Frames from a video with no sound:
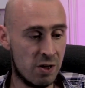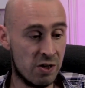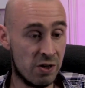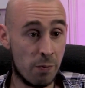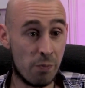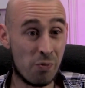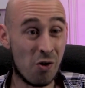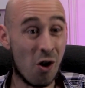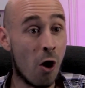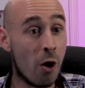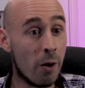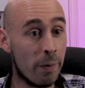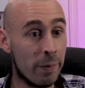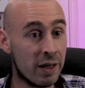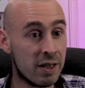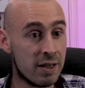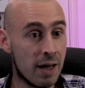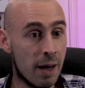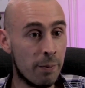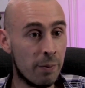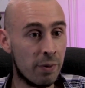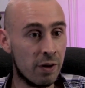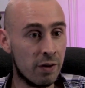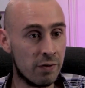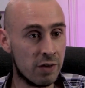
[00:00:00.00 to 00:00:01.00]
a prime
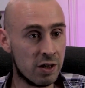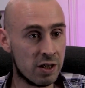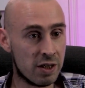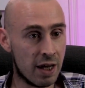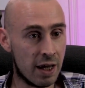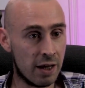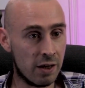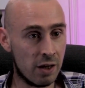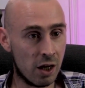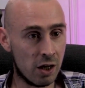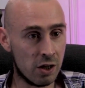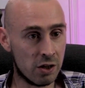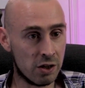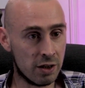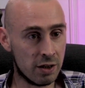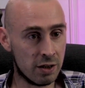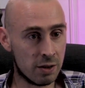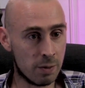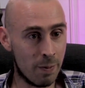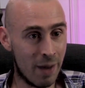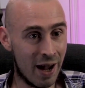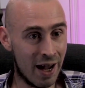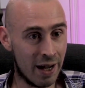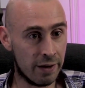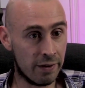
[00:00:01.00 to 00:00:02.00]
example of the technology
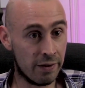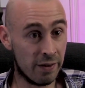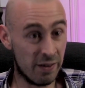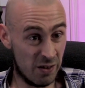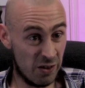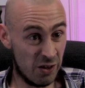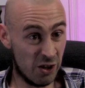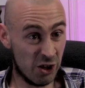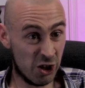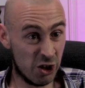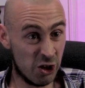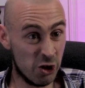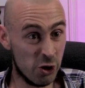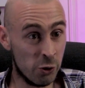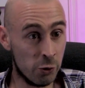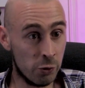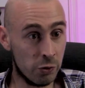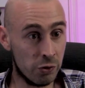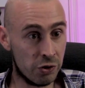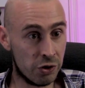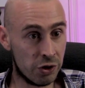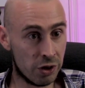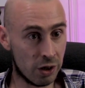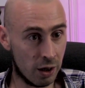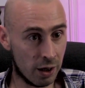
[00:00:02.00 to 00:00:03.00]
that's made the
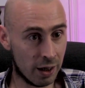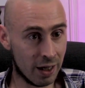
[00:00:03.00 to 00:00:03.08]
huge,